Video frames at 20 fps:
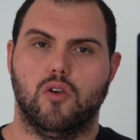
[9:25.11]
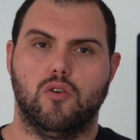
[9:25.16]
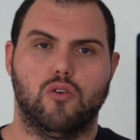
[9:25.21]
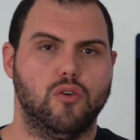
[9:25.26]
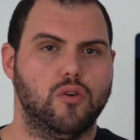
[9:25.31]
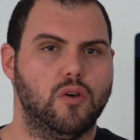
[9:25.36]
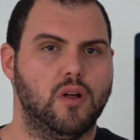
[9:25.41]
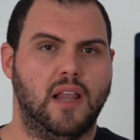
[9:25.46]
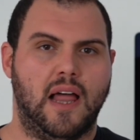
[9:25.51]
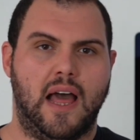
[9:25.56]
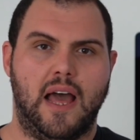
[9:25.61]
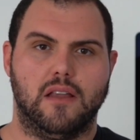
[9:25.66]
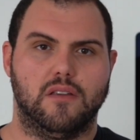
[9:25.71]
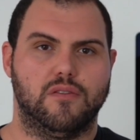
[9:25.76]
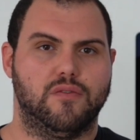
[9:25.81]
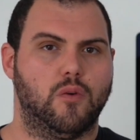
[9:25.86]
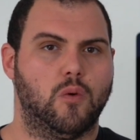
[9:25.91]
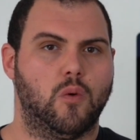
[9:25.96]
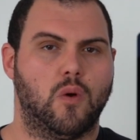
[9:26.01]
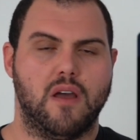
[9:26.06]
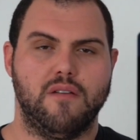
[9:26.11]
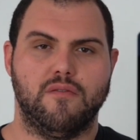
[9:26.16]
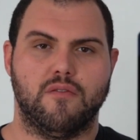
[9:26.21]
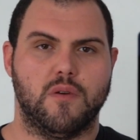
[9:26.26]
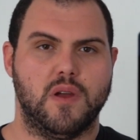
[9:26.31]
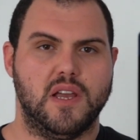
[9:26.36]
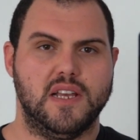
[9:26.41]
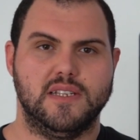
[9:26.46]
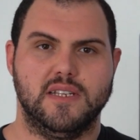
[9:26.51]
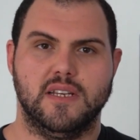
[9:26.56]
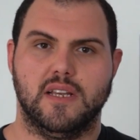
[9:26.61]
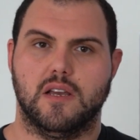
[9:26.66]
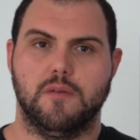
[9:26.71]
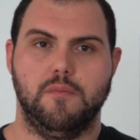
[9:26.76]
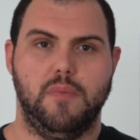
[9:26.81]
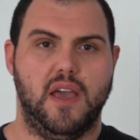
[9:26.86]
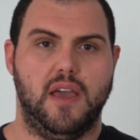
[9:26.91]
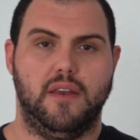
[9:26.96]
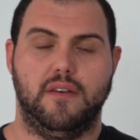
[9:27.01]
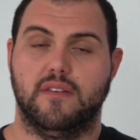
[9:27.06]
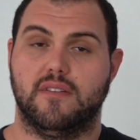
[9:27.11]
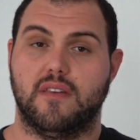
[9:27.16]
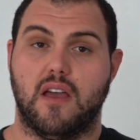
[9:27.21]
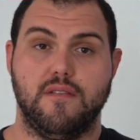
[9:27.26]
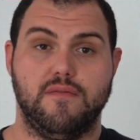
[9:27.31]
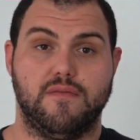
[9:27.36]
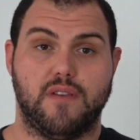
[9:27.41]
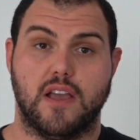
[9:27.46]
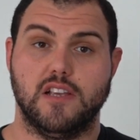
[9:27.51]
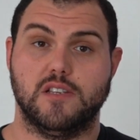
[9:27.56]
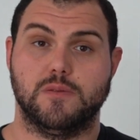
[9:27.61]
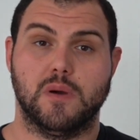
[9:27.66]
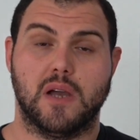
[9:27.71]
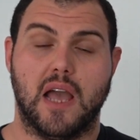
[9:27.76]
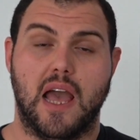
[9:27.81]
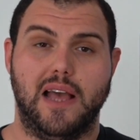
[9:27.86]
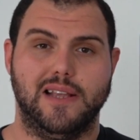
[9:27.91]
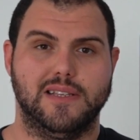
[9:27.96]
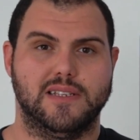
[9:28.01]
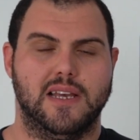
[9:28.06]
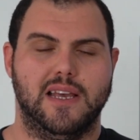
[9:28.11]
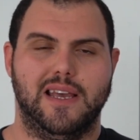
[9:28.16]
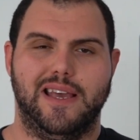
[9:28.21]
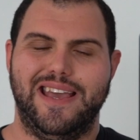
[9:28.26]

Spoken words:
Google ads, for whatever reason, compared to say Facebook ads,